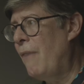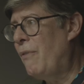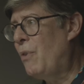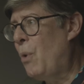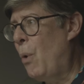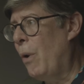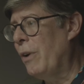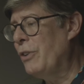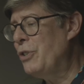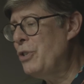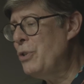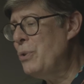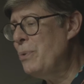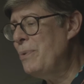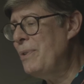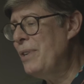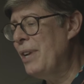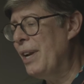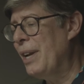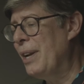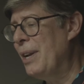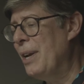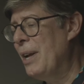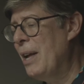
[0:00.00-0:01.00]
Of course you
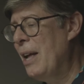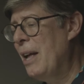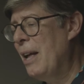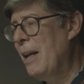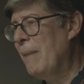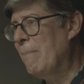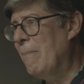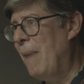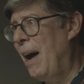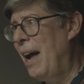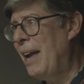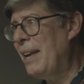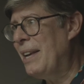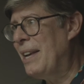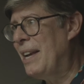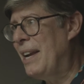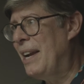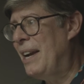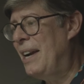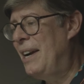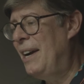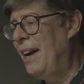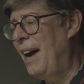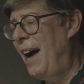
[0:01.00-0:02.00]
did. My
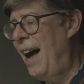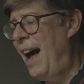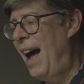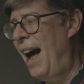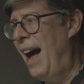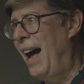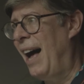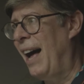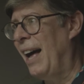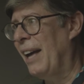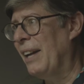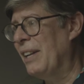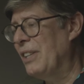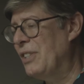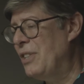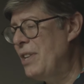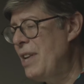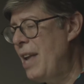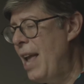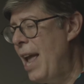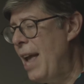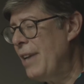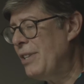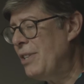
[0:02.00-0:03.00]
God, is
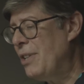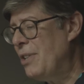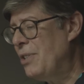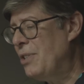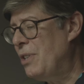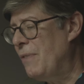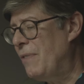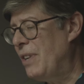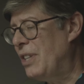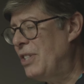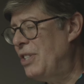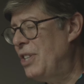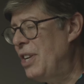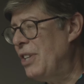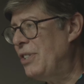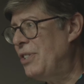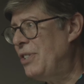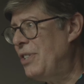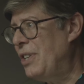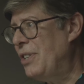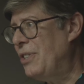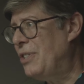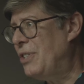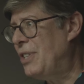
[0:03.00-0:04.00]
the essence of
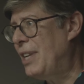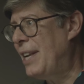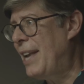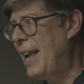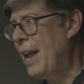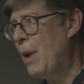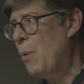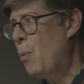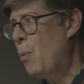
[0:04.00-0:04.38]
existence to get